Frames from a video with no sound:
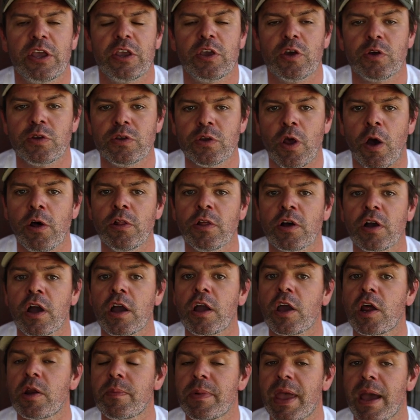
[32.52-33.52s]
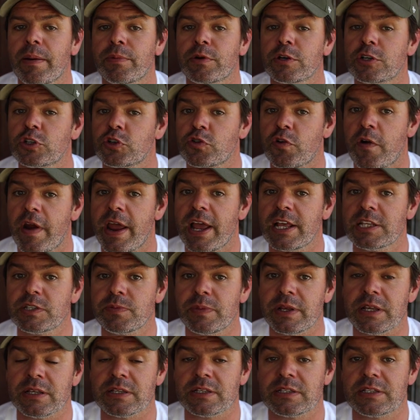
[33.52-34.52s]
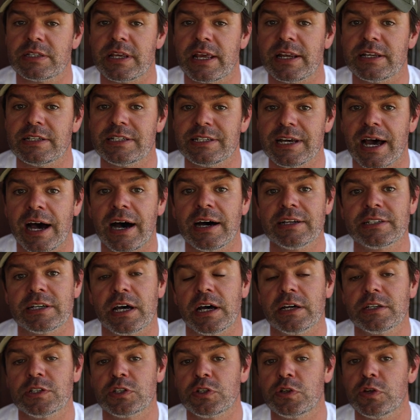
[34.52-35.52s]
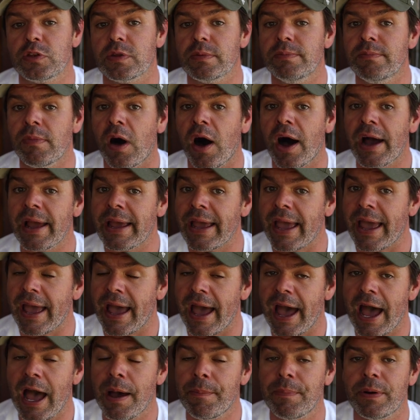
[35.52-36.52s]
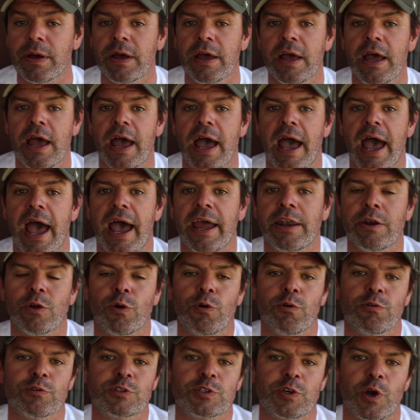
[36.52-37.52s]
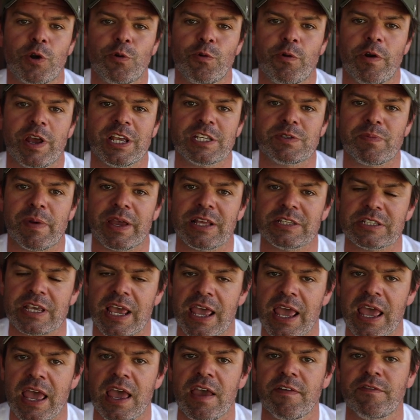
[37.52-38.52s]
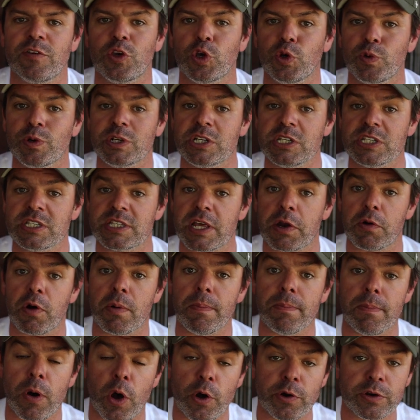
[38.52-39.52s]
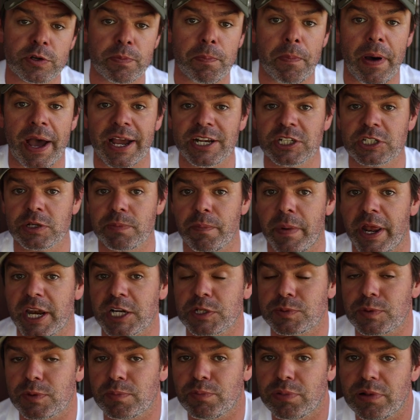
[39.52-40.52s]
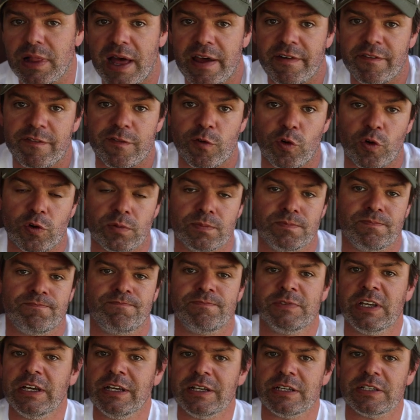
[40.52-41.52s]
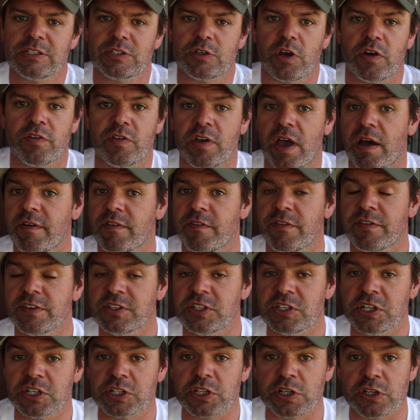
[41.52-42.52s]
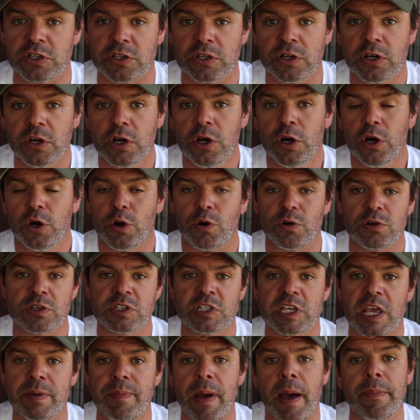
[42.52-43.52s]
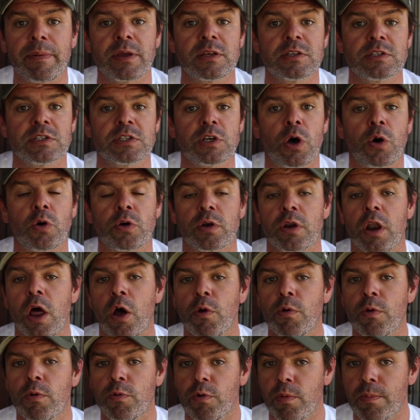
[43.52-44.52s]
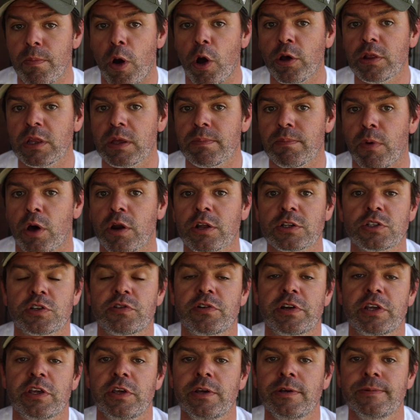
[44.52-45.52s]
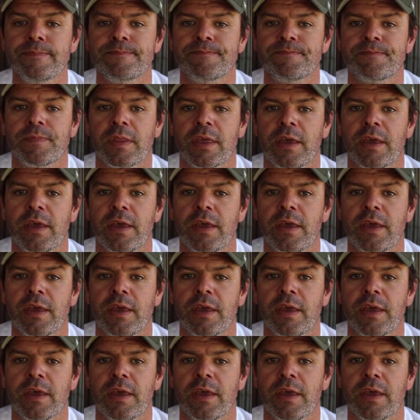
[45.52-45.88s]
you're no longer going to be able to transmit and send data to the MyAir app and also ResMed's AirView, which is their remote patient management platform. So if you have a physician or a CPAP consultant remotely monitoring you,